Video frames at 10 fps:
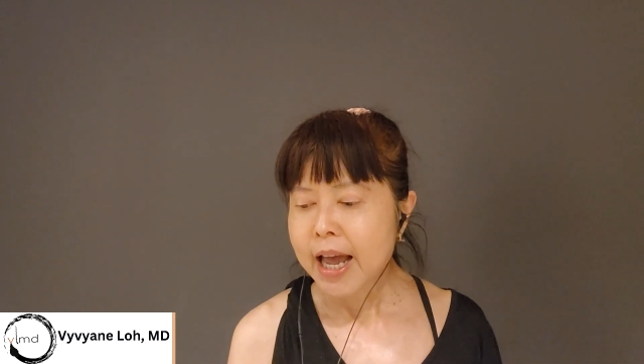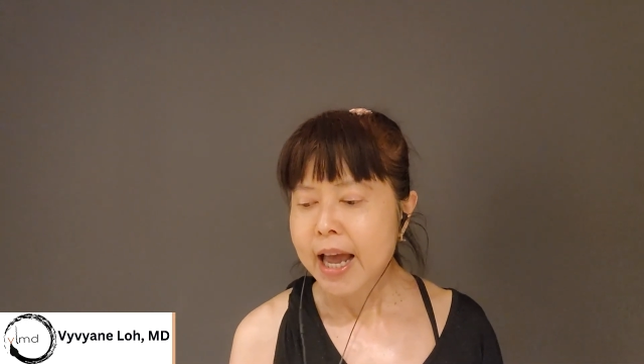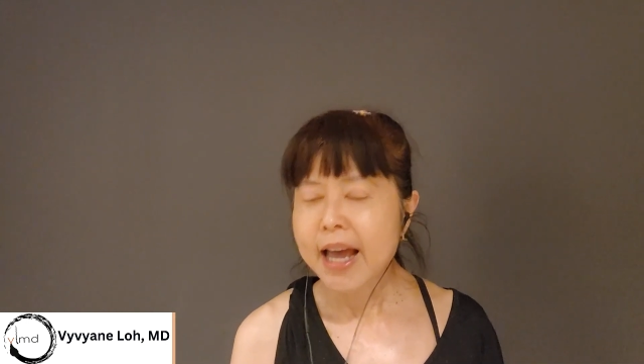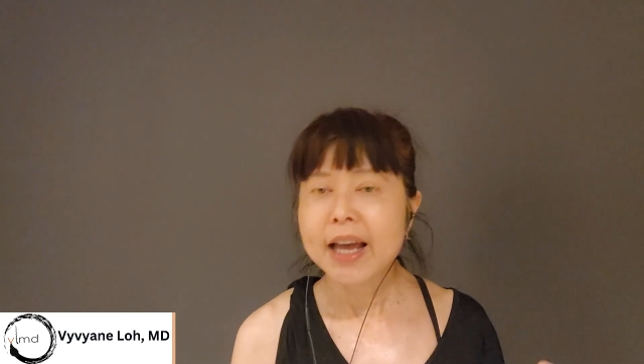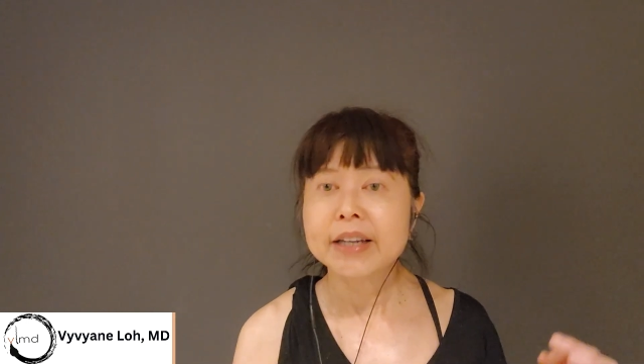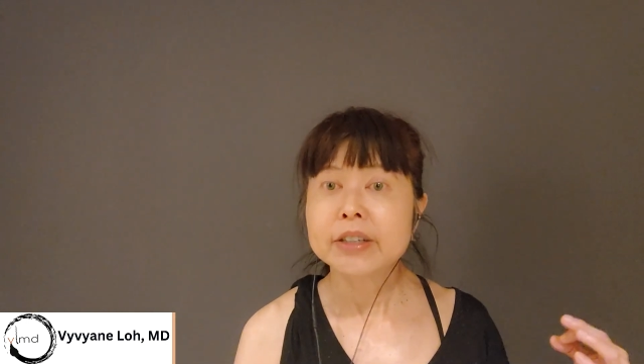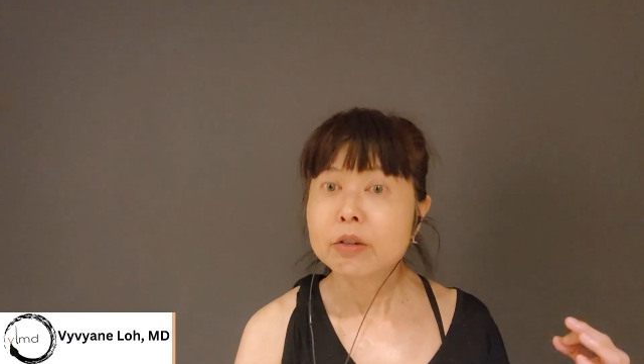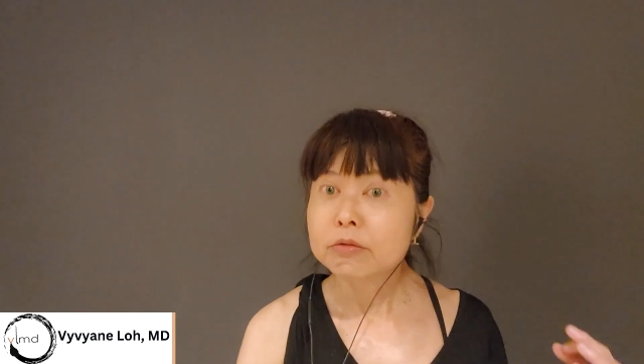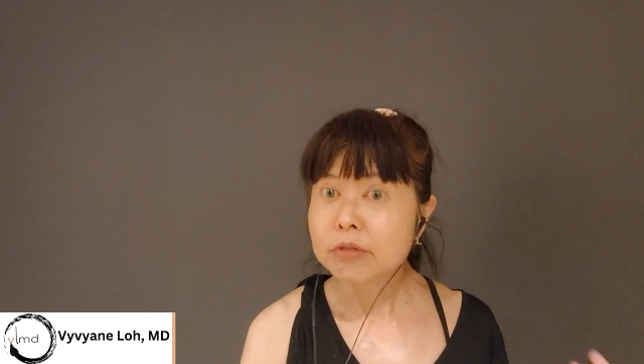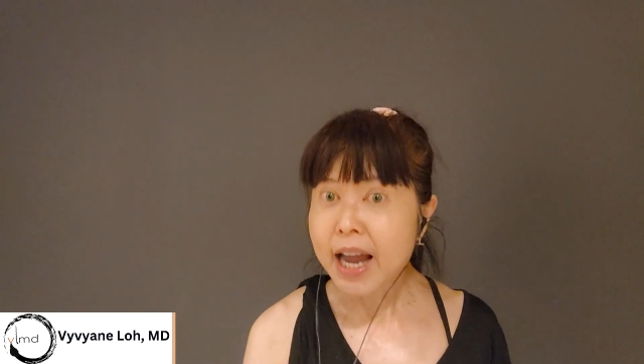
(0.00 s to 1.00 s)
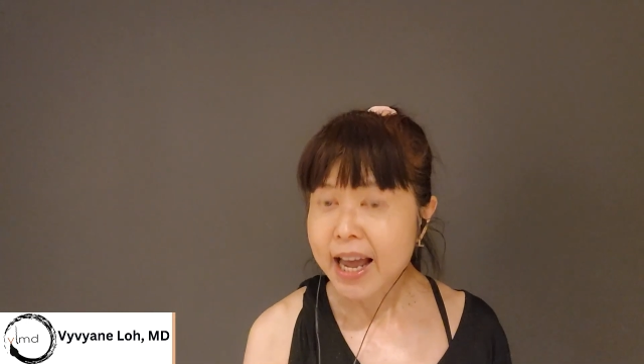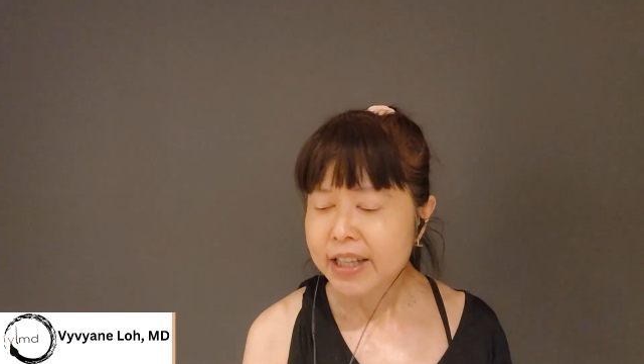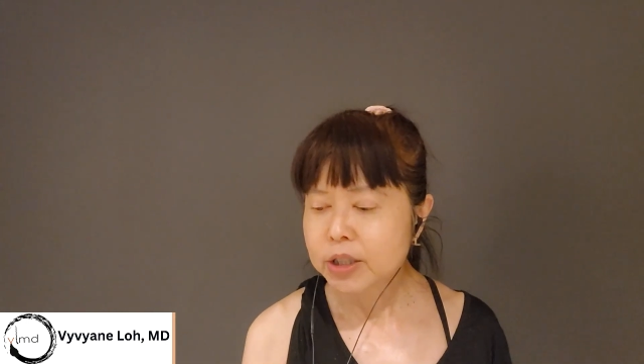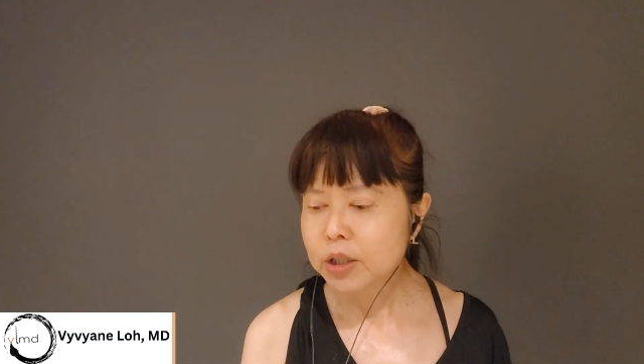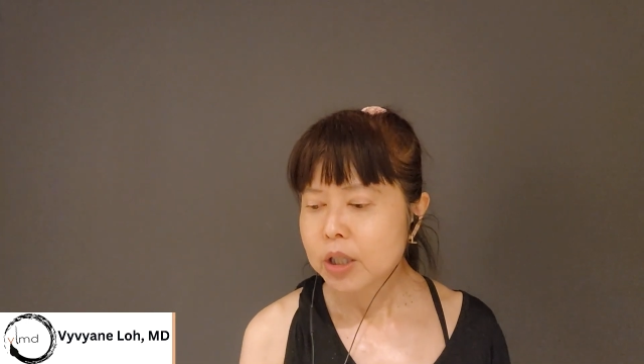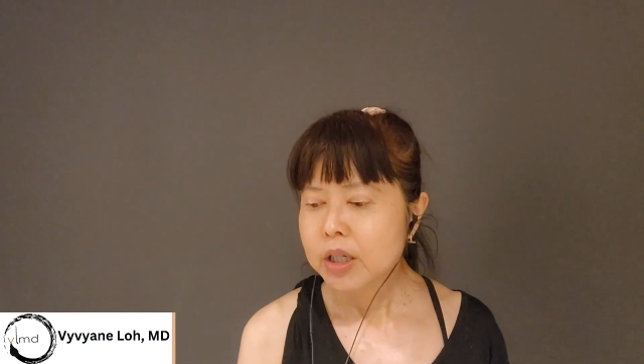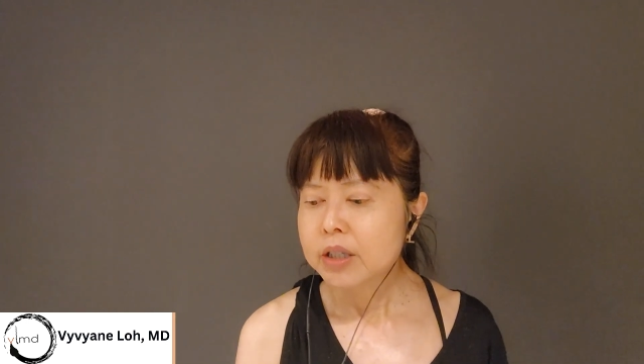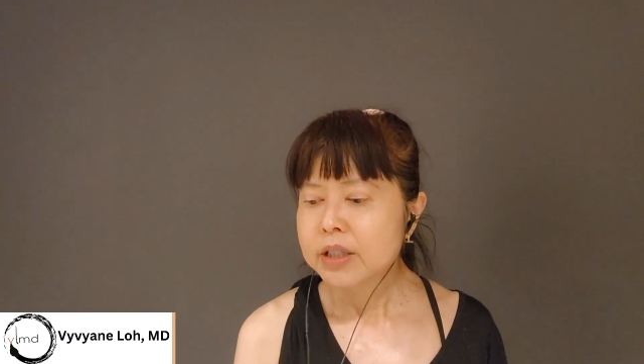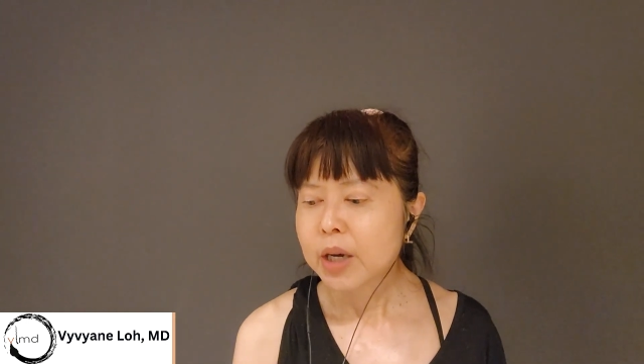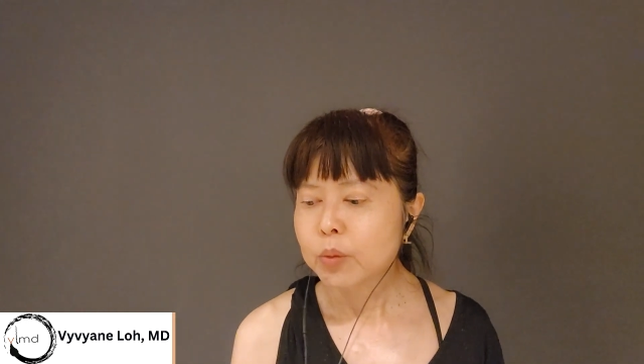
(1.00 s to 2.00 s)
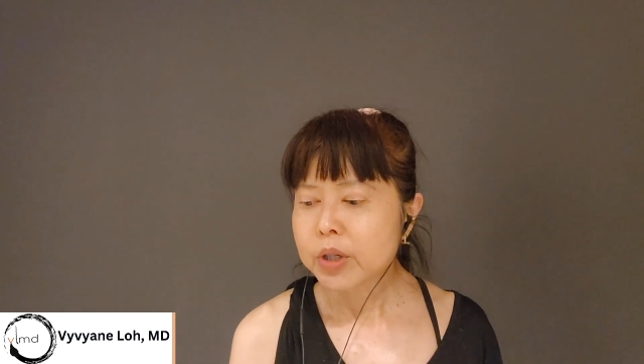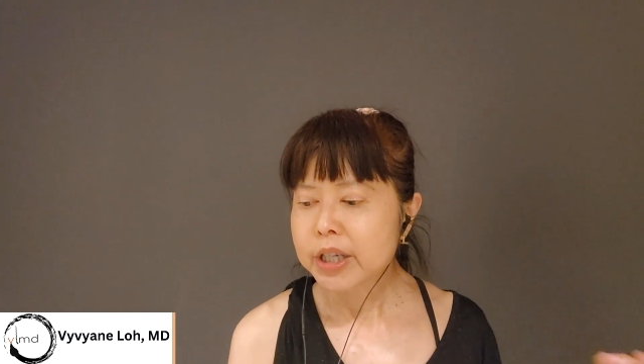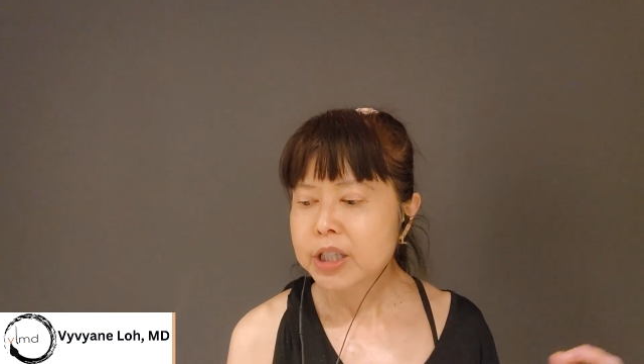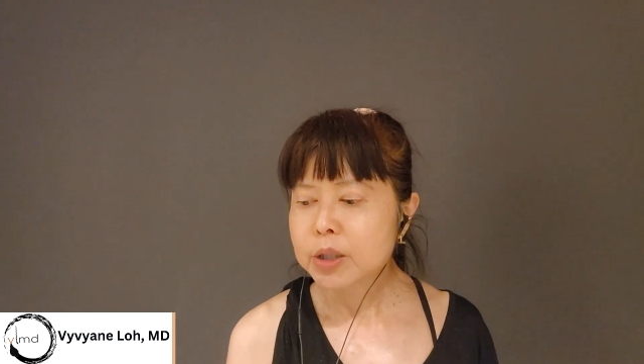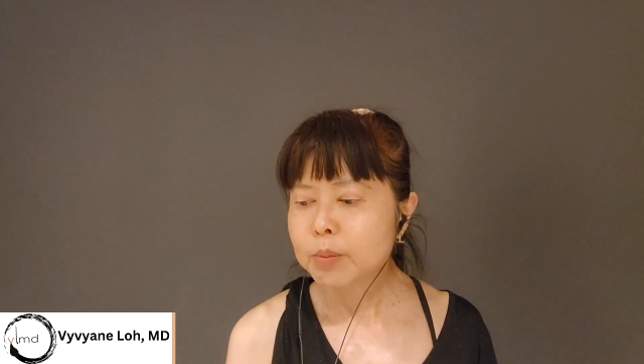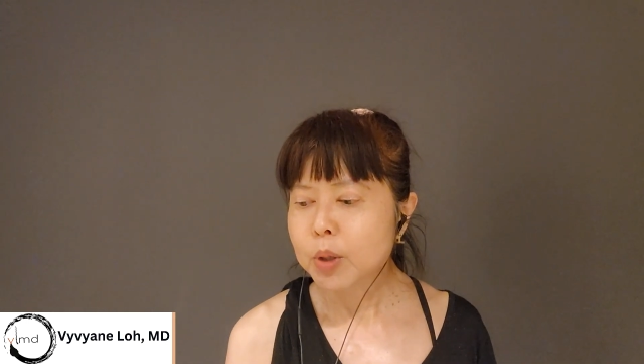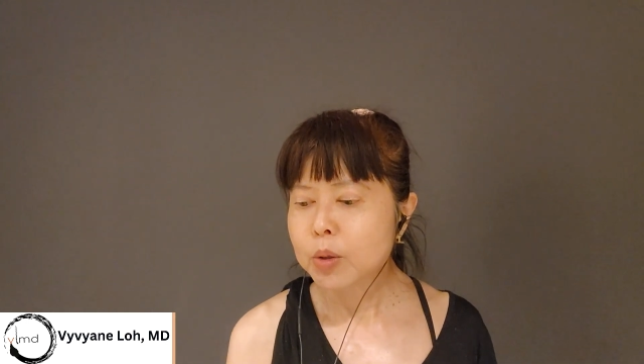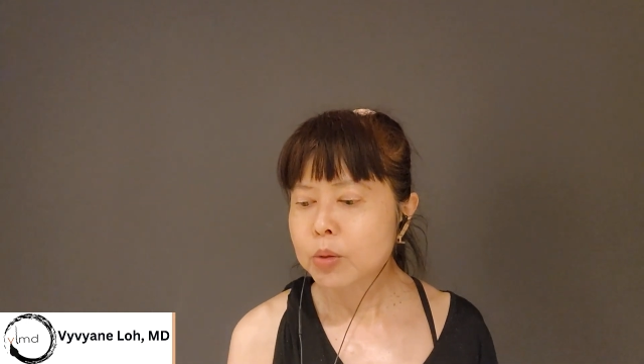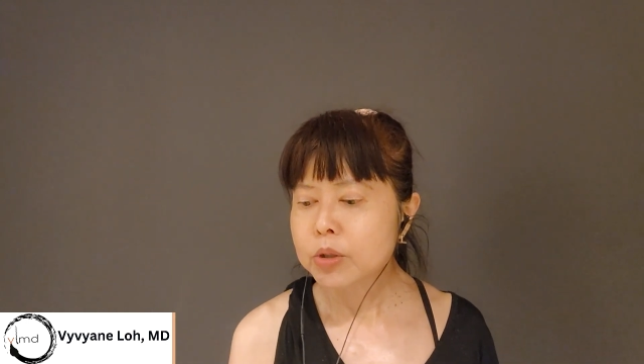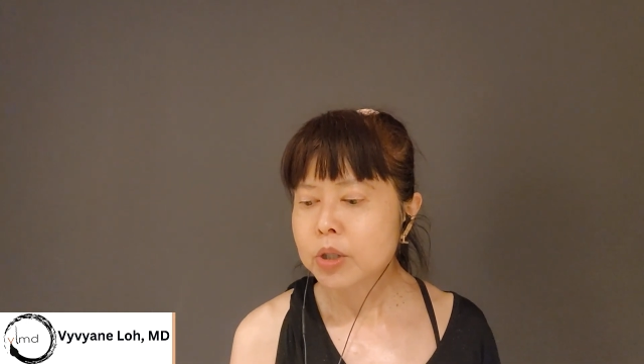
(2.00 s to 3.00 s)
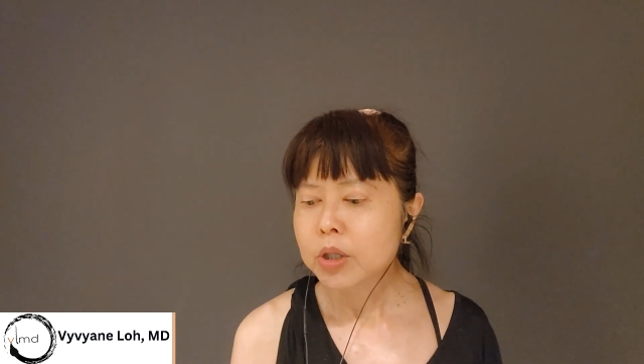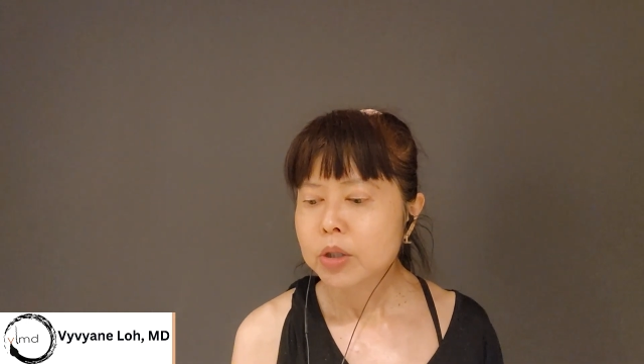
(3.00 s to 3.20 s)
And rats that were exposed